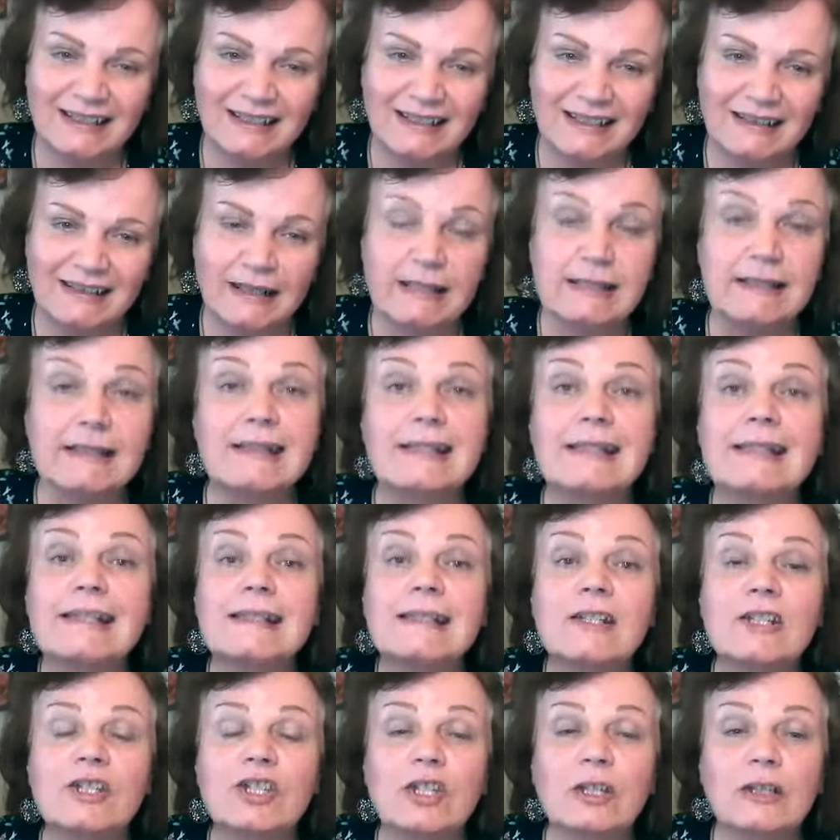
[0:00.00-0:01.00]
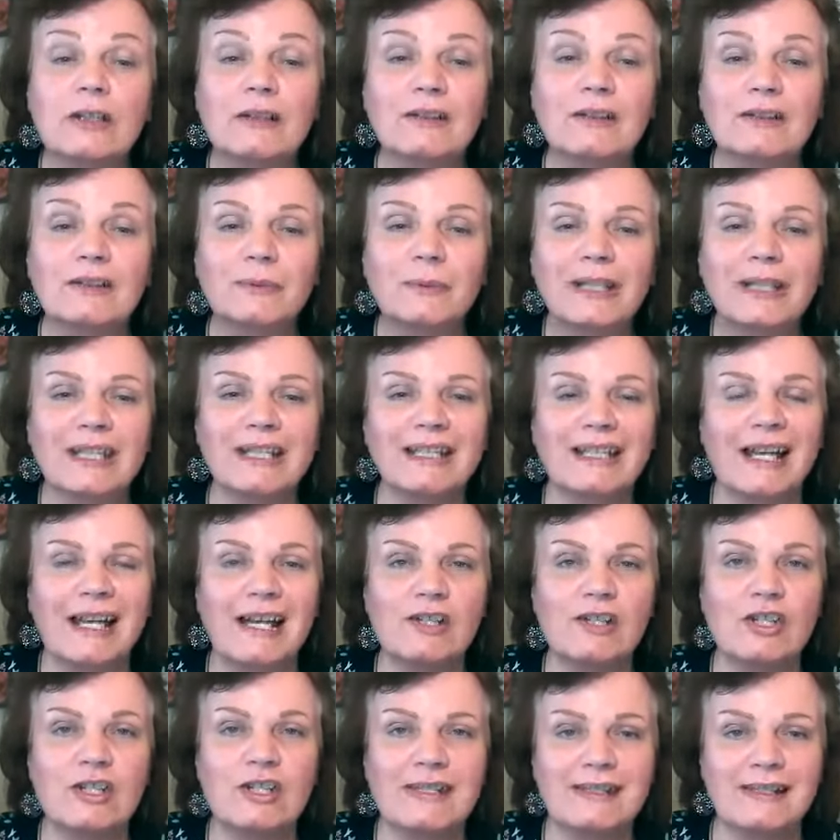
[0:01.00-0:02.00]
That's a decision we can
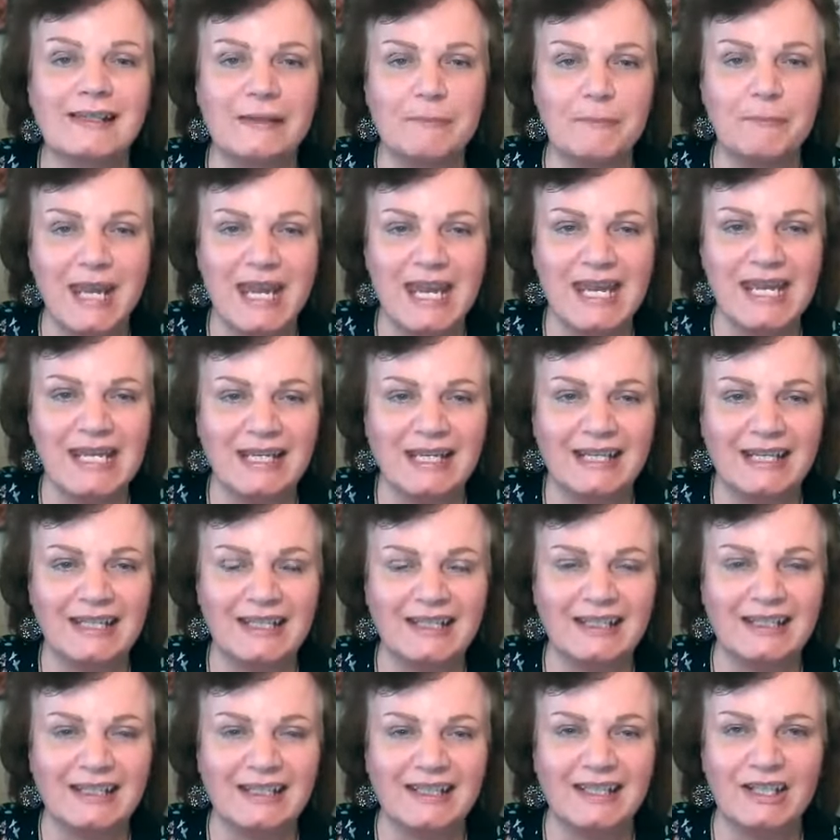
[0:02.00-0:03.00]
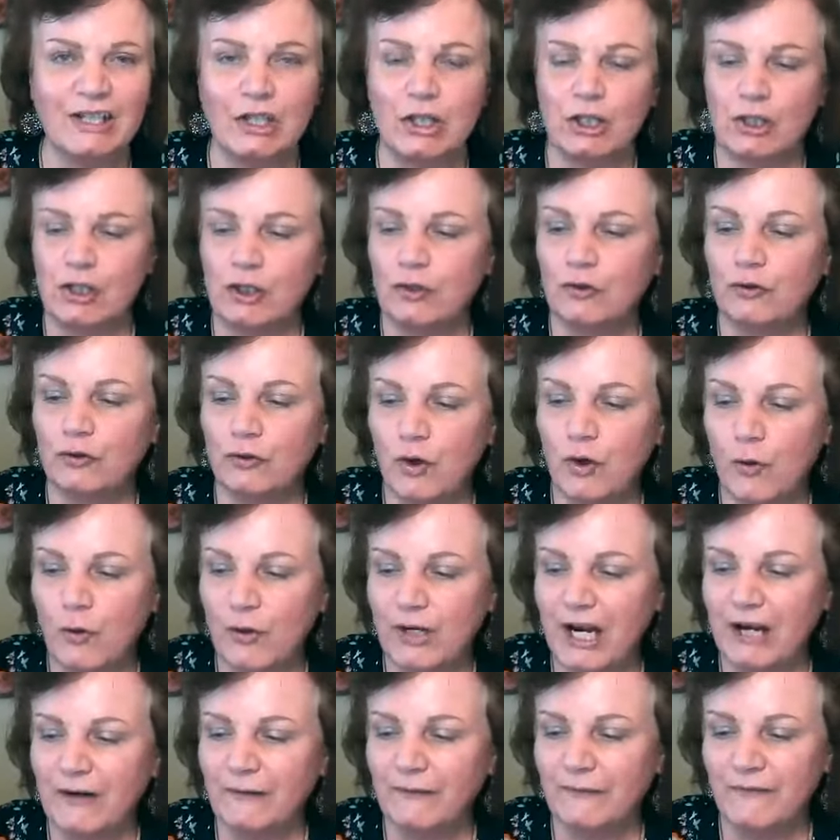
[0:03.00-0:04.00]
consciously make to grow in
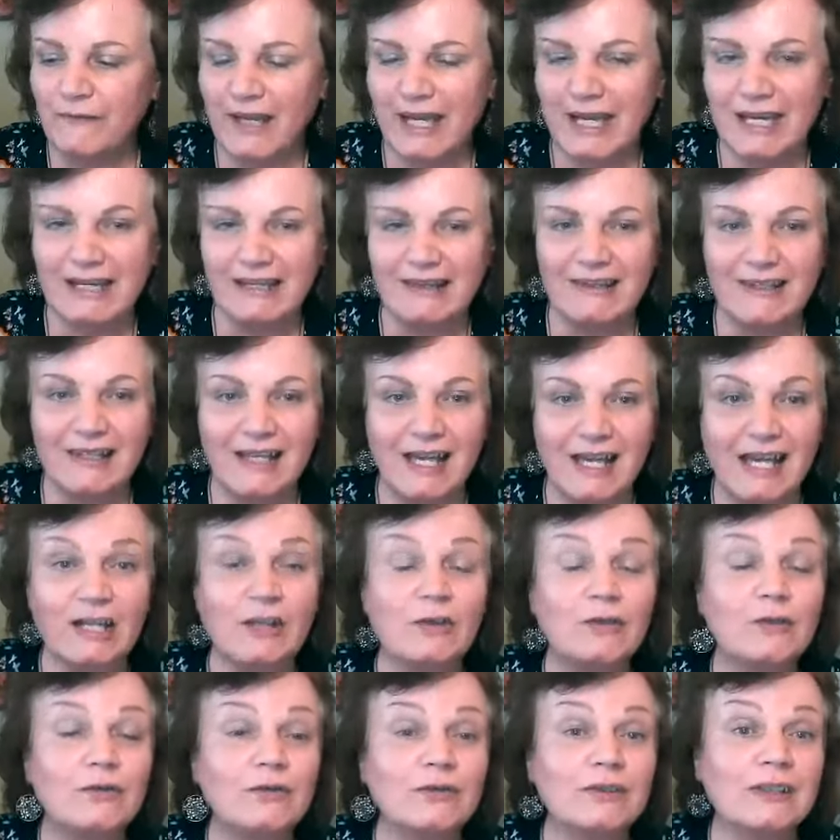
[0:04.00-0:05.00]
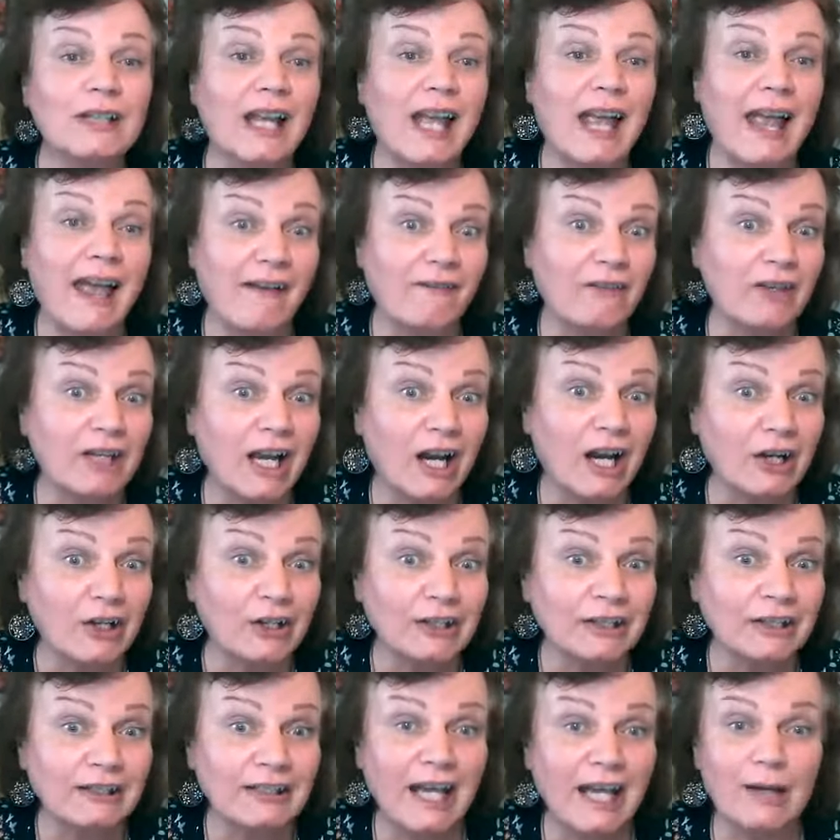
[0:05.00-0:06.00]
our faith. I don't have a
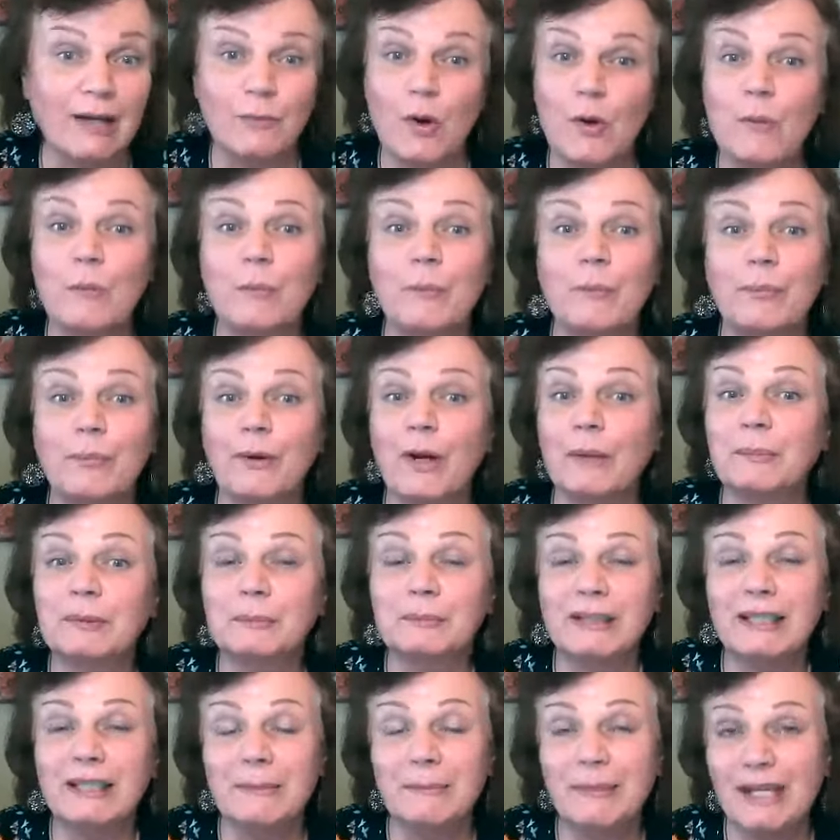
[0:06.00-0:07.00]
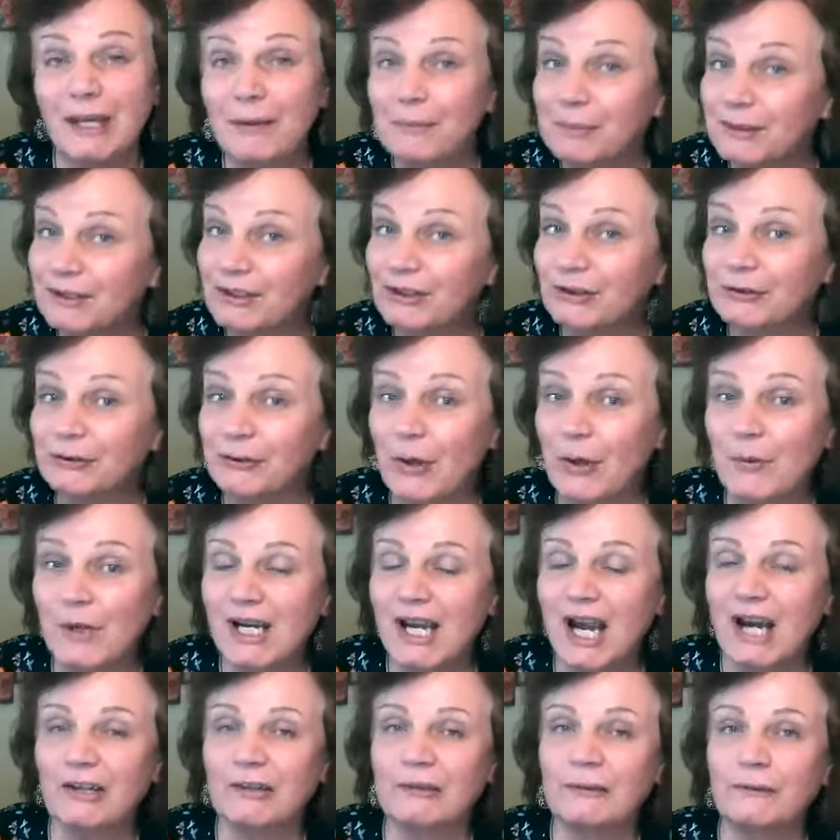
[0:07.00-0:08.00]
garden. I won't probably be able to grow a
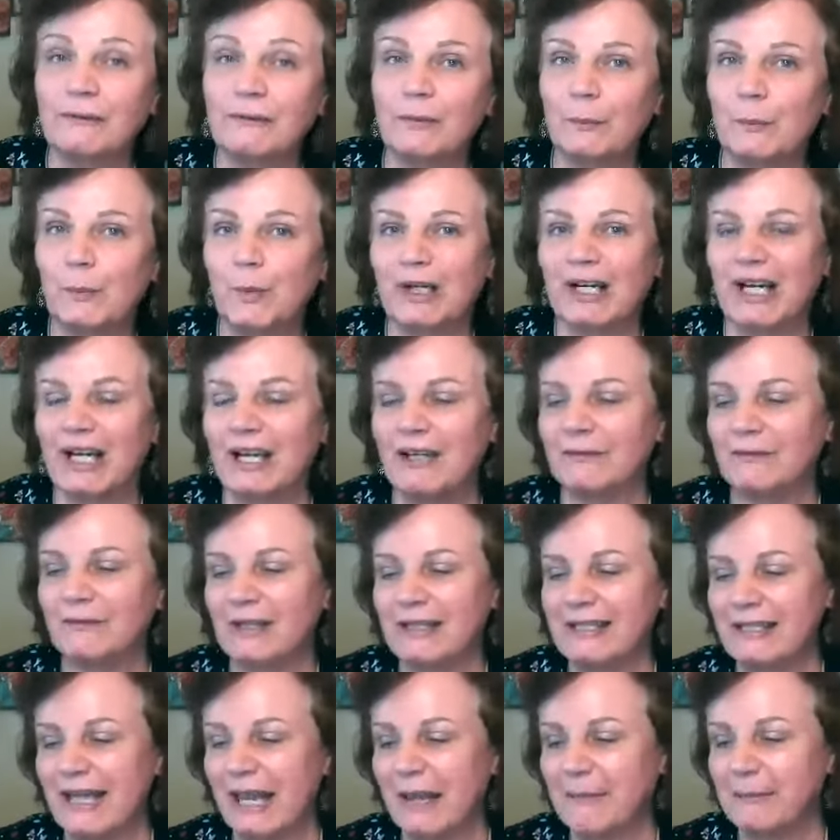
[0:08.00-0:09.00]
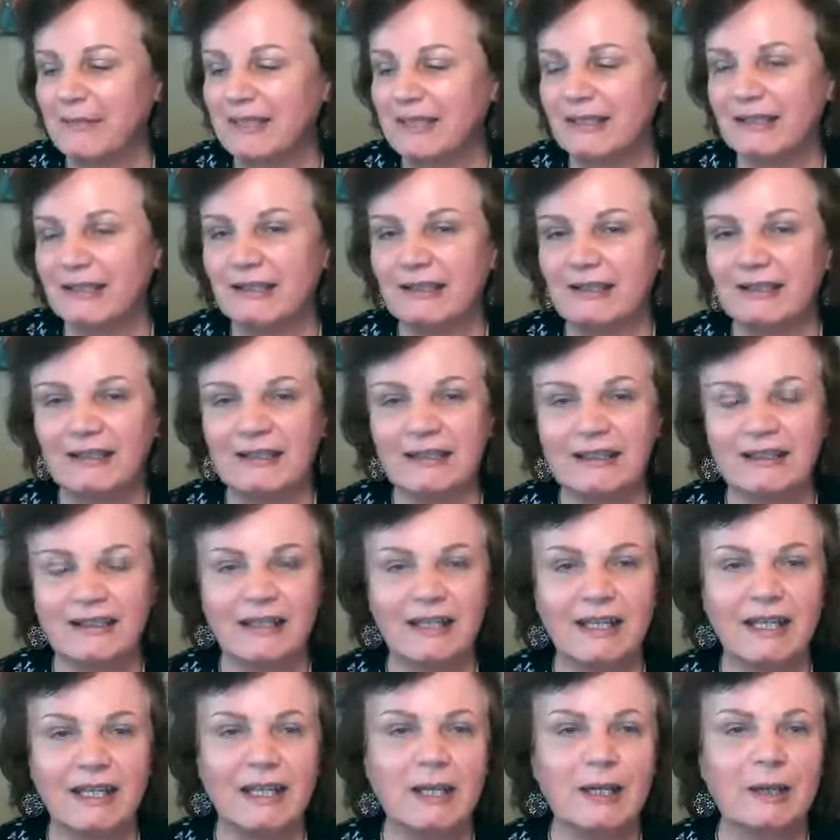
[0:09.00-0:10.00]
garden from what I've attempted,
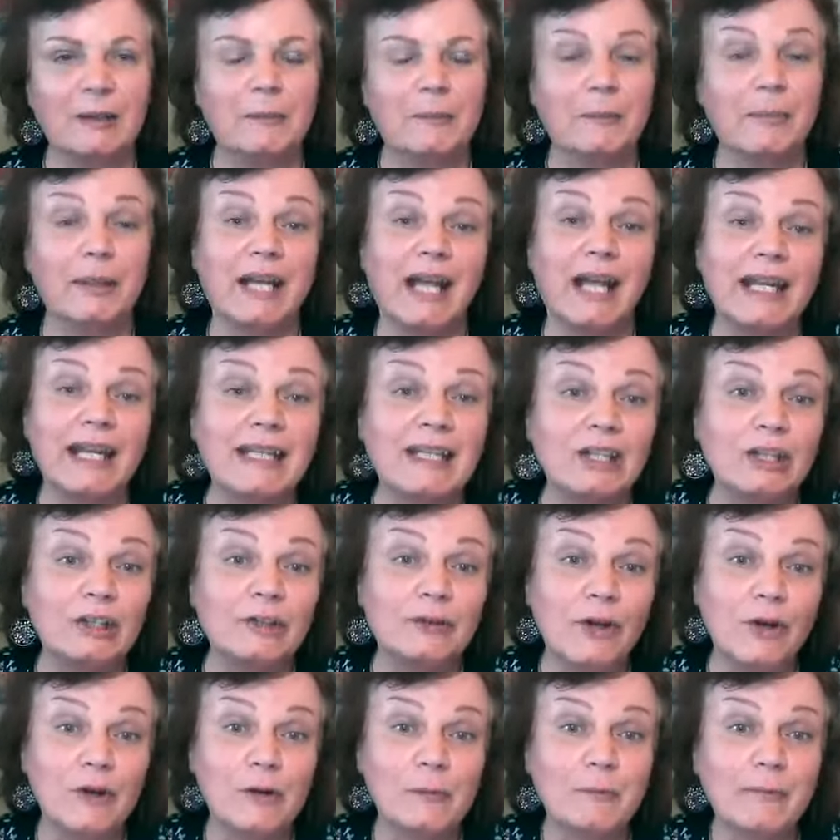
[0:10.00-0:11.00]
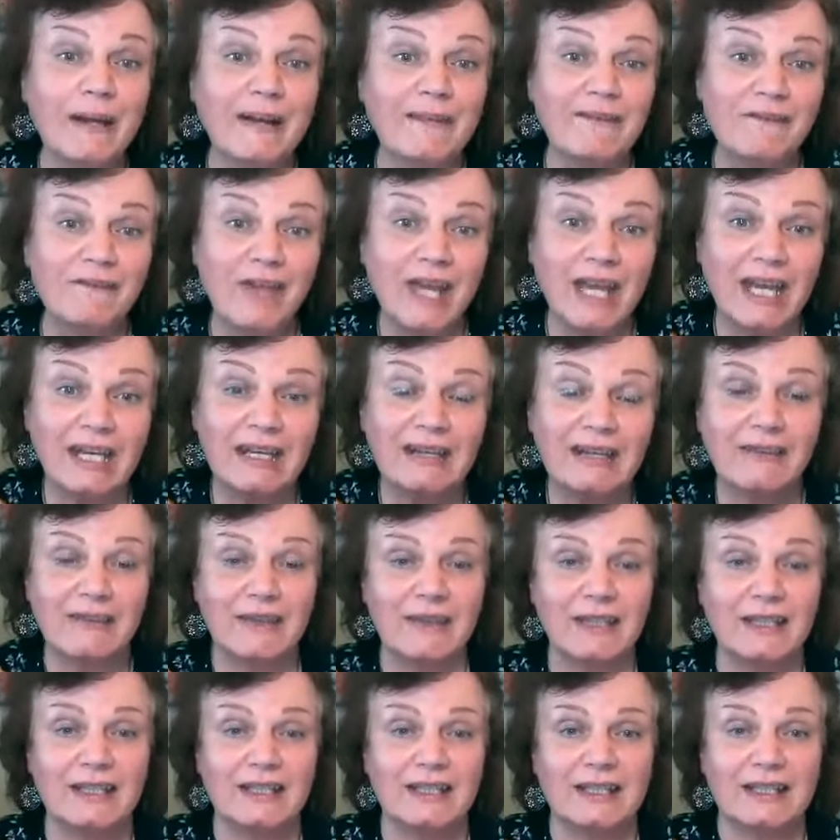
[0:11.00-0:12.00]
but I can grow in my faith,
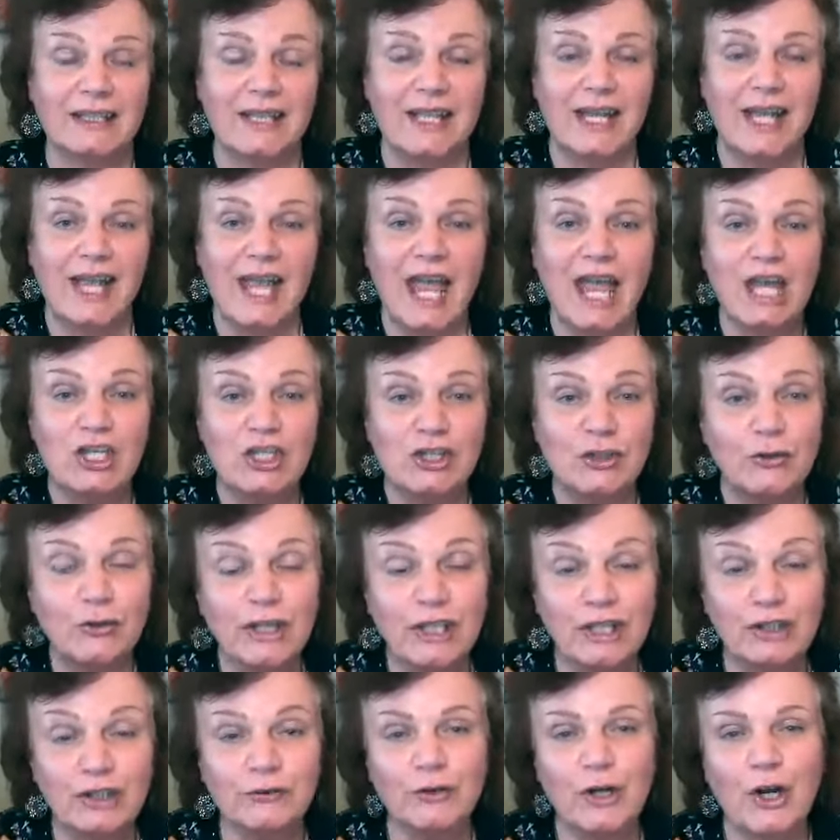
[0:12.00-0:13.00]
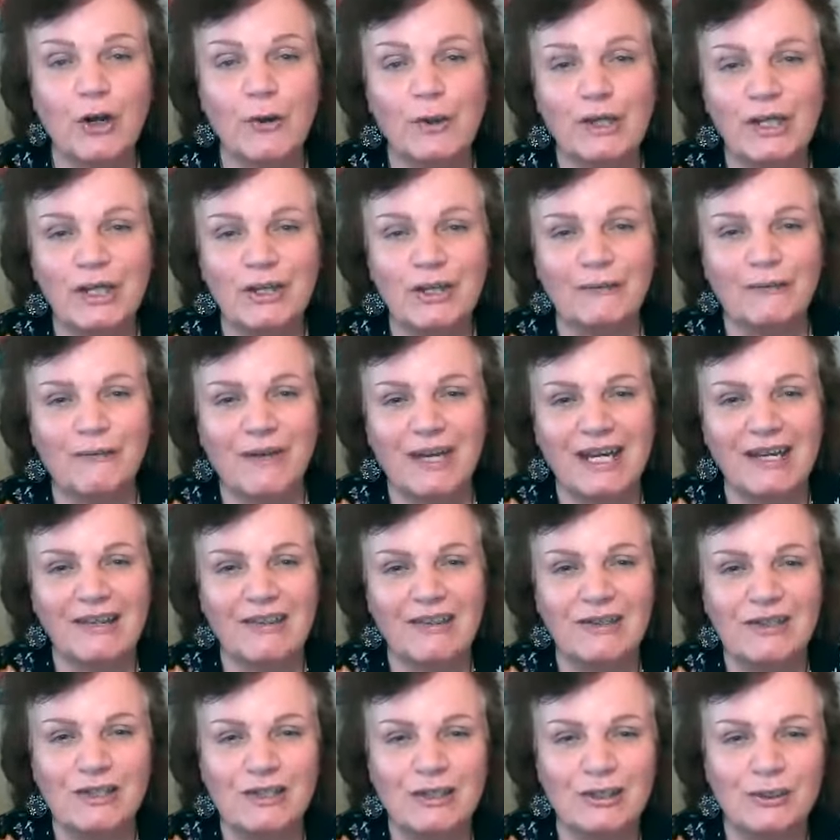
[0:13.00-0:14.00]
and you can grow in your faith
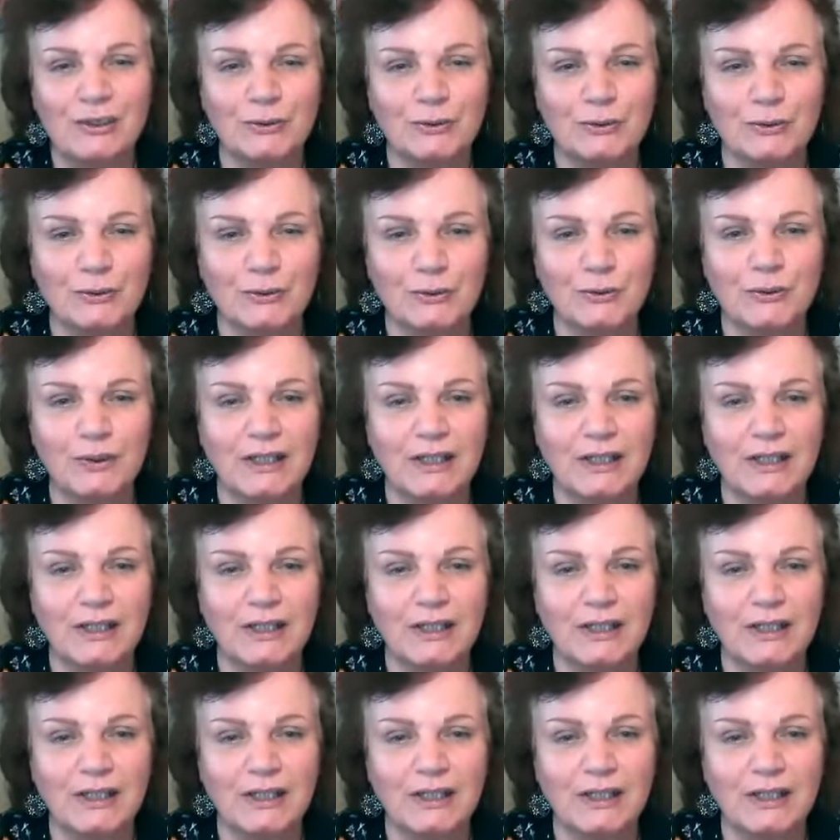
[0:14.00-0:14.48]
too.